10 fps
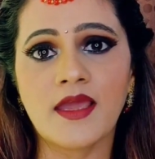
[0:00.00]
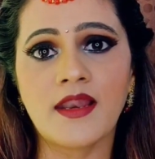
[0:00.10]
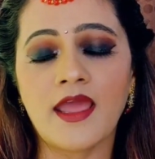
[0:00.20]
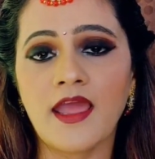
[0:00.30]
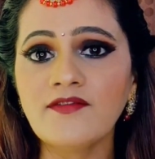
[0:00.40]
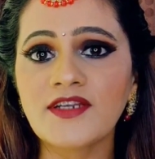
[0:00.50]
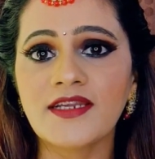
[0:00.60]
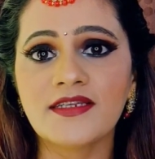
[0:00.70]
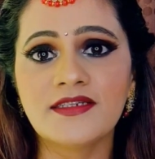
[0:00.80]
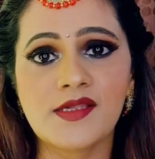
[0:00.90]
and I have
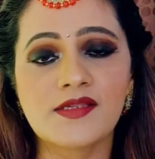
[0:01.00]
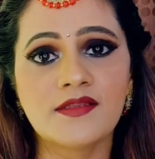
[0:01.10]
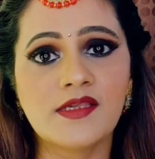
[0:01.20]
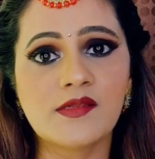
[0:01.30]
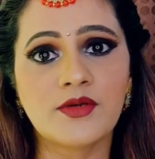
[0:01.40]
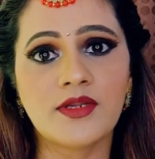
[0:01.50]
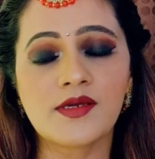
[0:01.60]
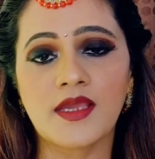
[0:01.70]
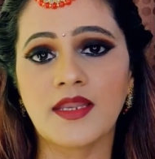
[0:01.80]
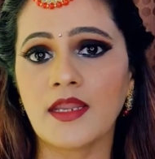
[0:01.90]
tried and tested these
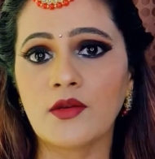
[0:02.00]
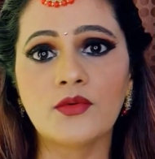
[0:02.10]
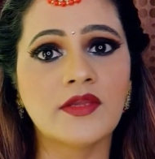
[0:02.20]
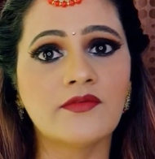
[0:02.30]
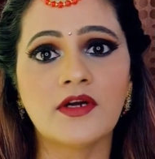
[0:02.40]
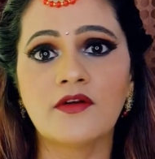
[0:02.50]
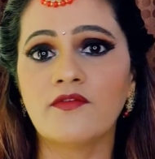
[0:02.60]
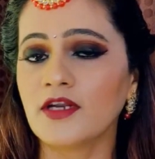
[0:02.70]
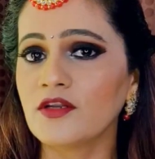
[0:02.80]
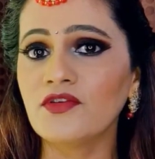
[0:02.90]
products and I know they
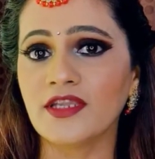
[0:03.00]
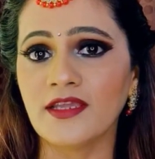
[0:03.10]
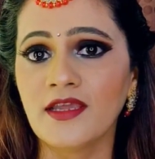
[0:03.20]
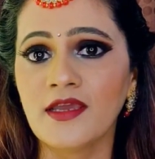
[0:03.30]
work wonderfully.